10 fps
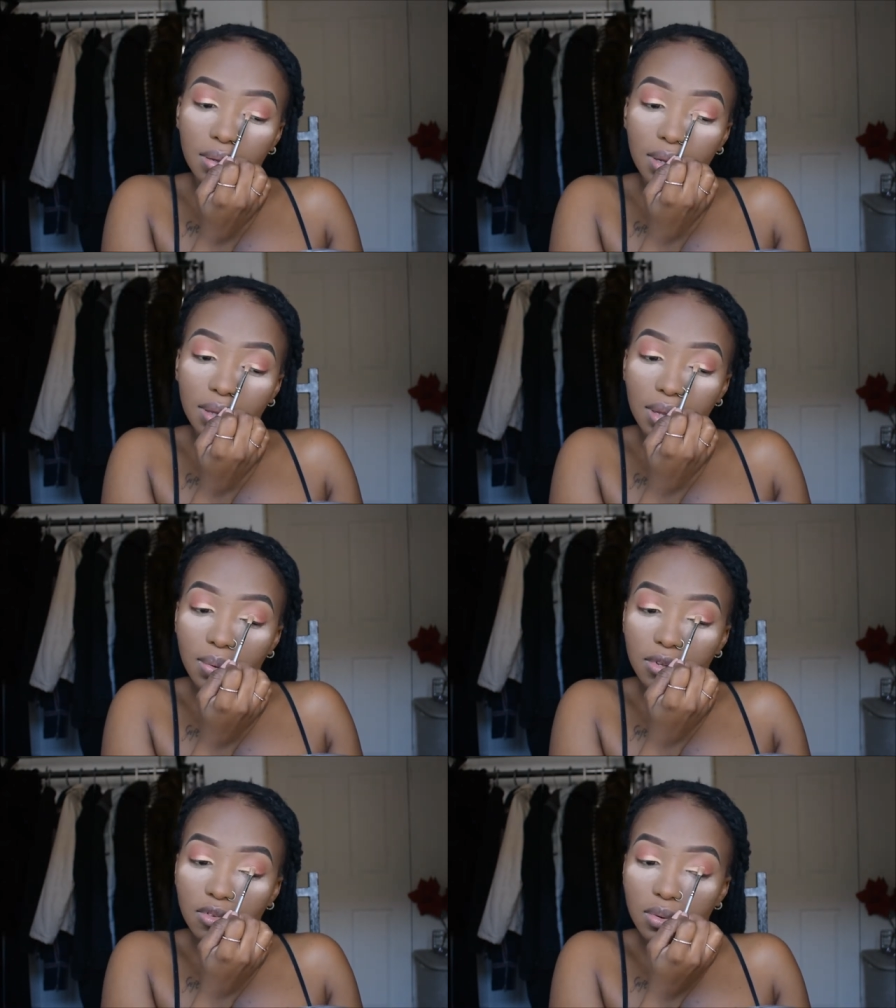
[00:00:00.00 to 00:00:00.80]
Like, that
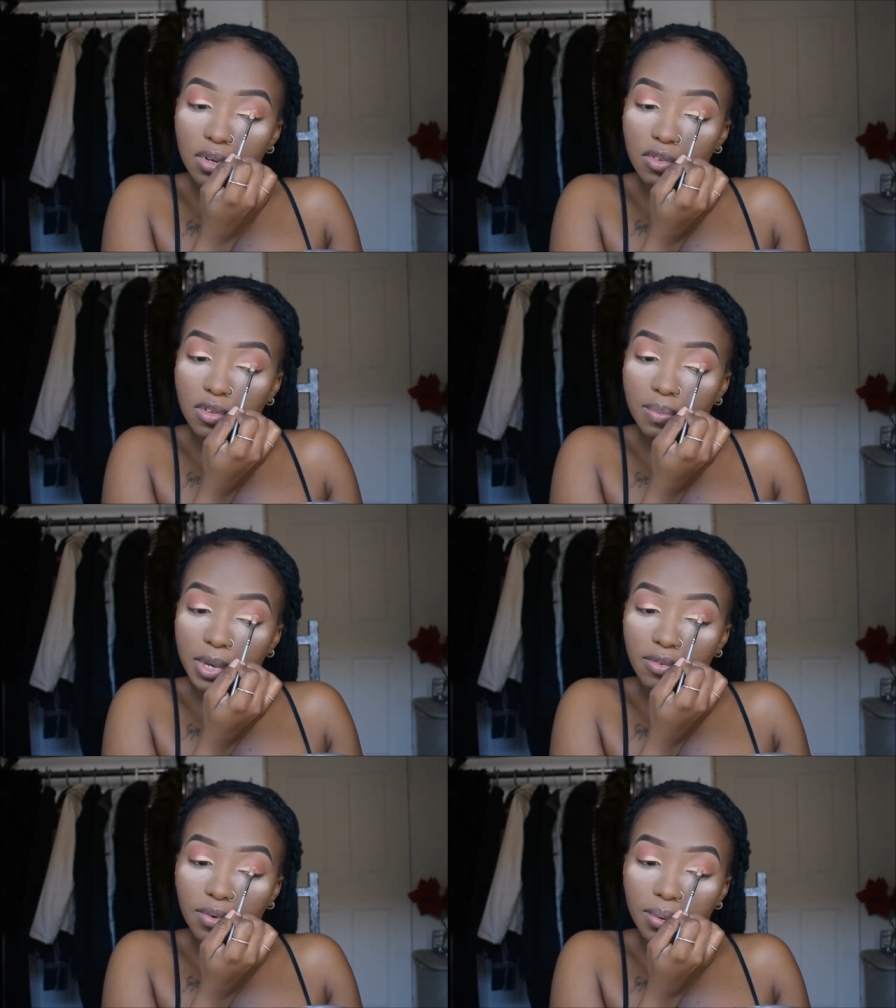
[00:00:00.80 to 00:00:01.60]
was so
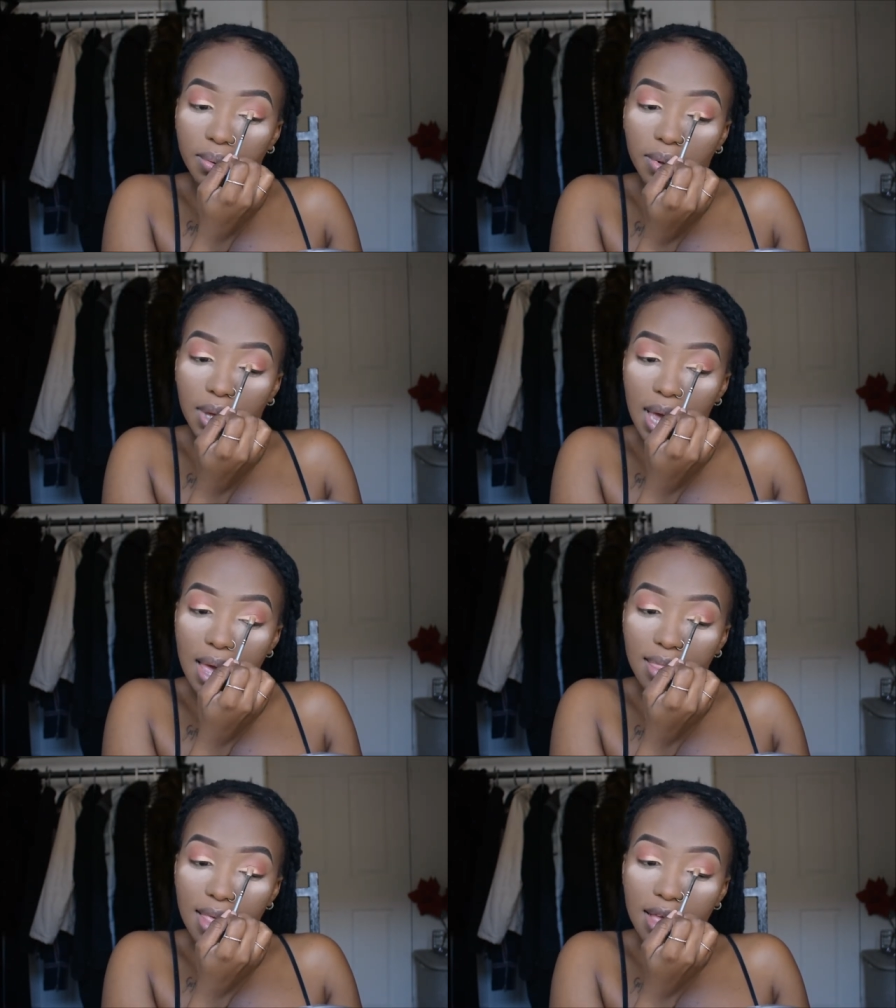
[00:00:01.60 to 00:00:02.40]
disrespectful.
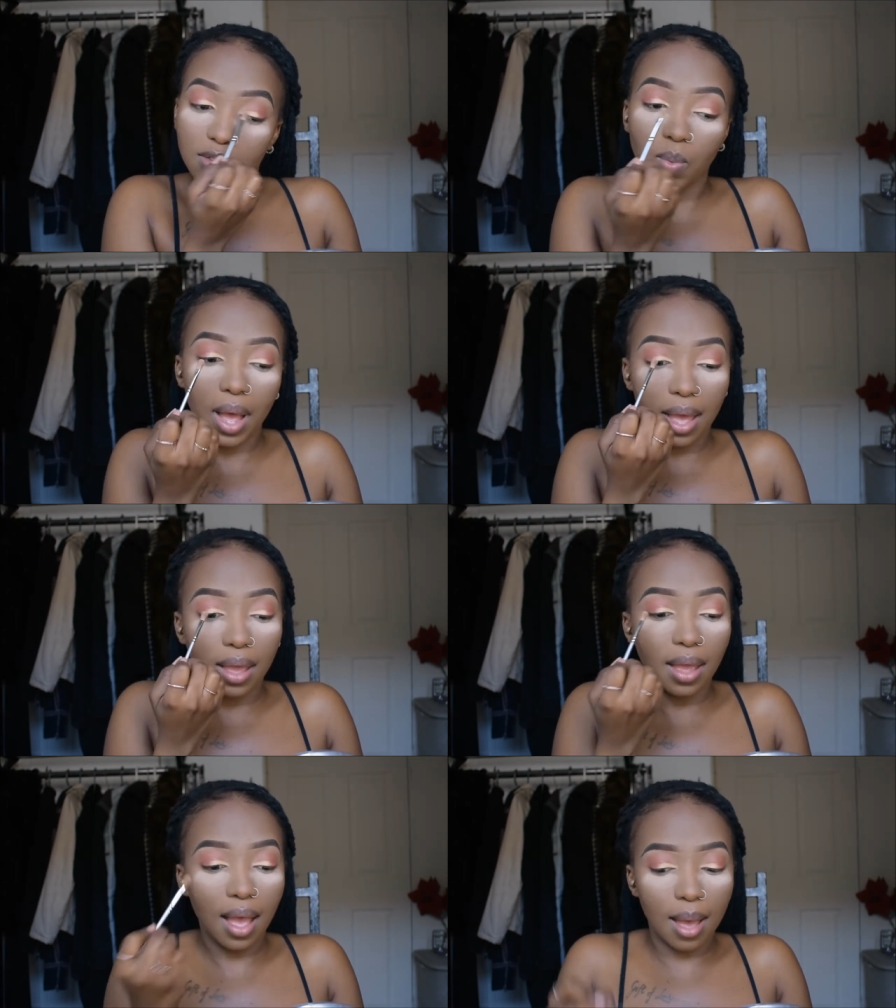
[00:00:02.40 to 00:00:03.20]
And that's
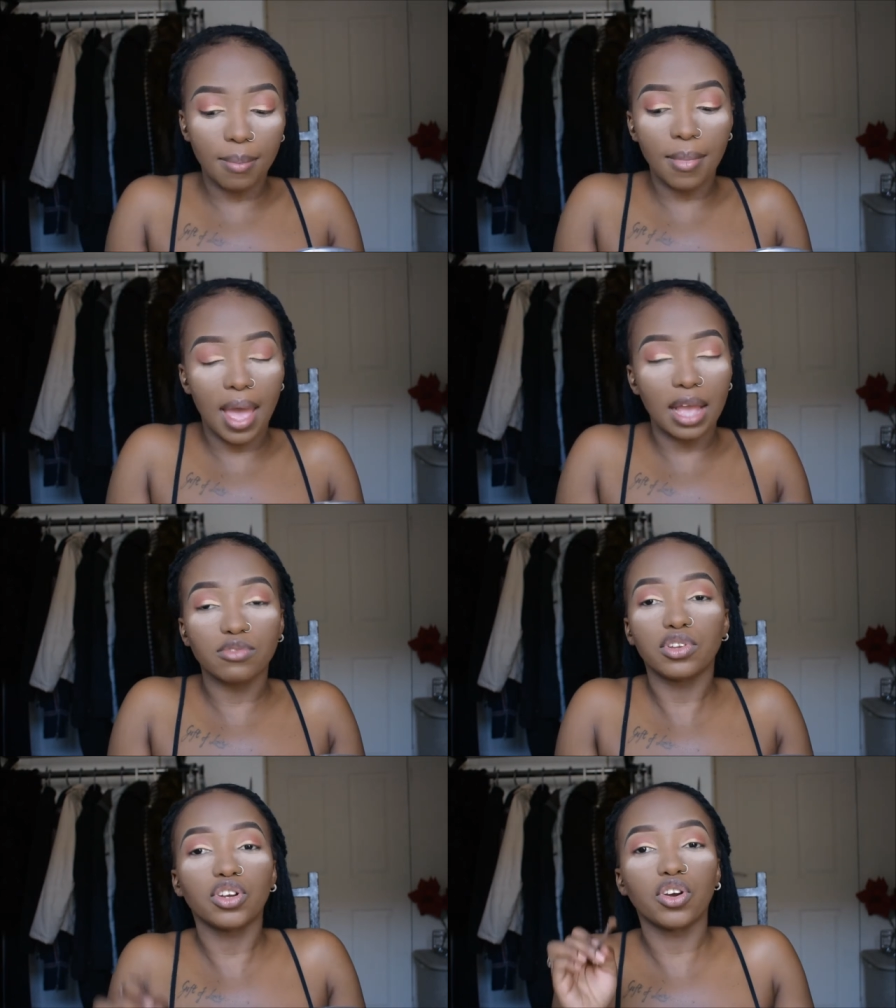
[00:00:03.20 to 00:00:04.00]
why I'm
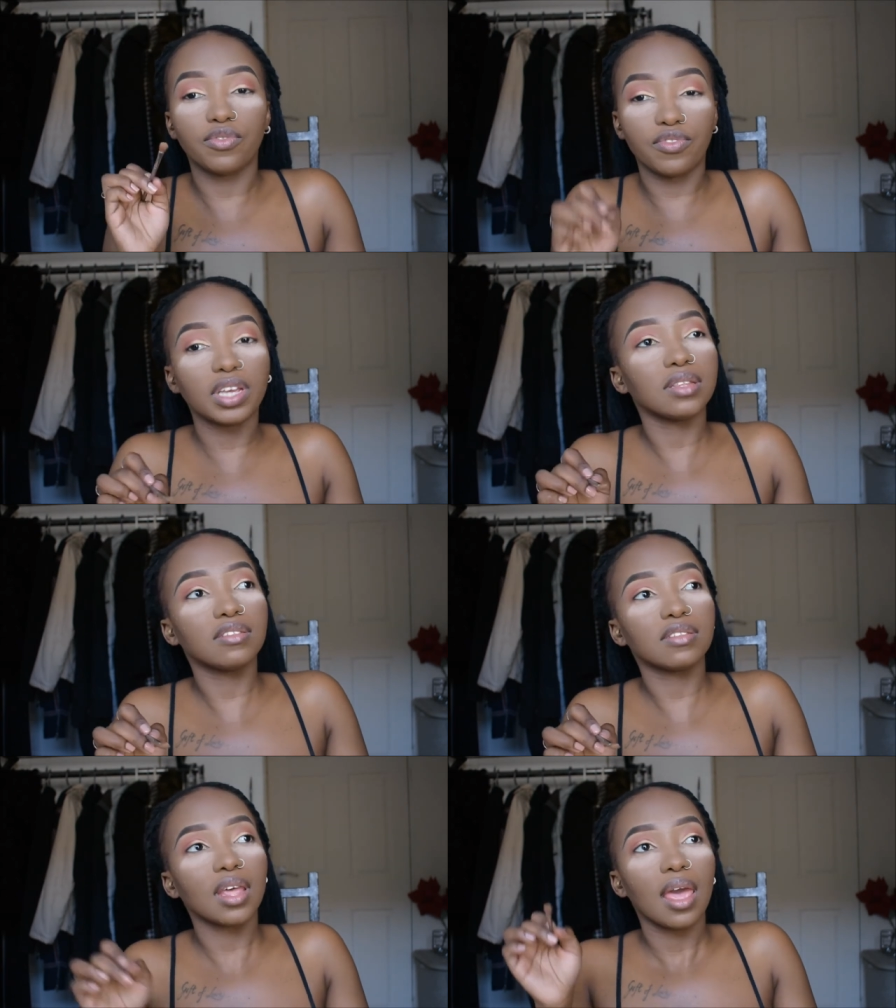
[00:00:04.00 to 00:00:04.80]
actually convinced